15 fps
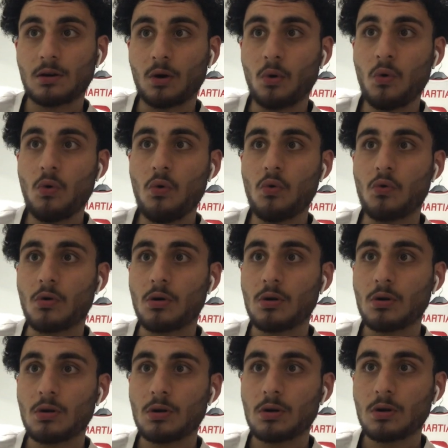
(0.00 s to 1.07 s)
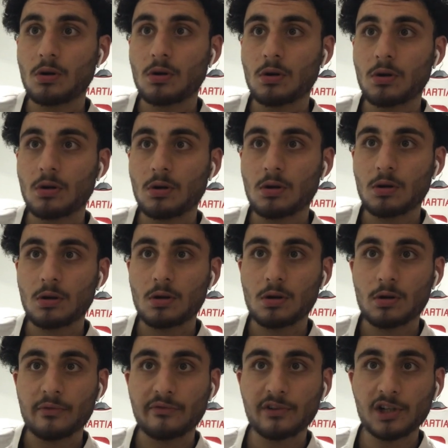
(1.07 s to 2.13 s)
Ooh.
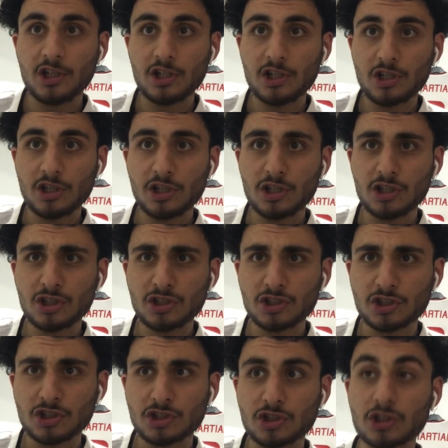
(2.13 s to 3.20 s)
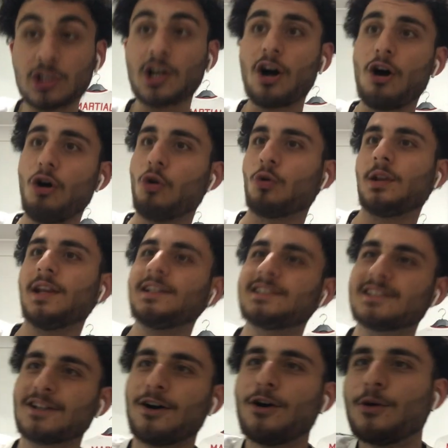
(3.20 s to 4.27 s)
Finish. Go. Let's
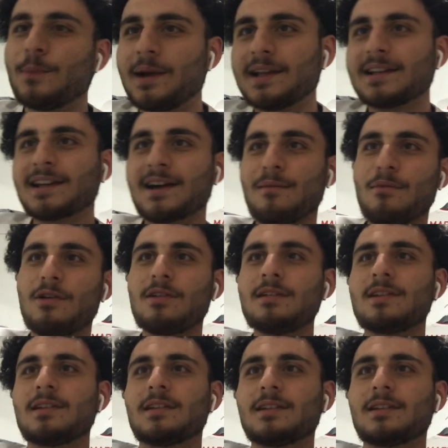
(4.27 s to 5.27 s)
go, man. Come on.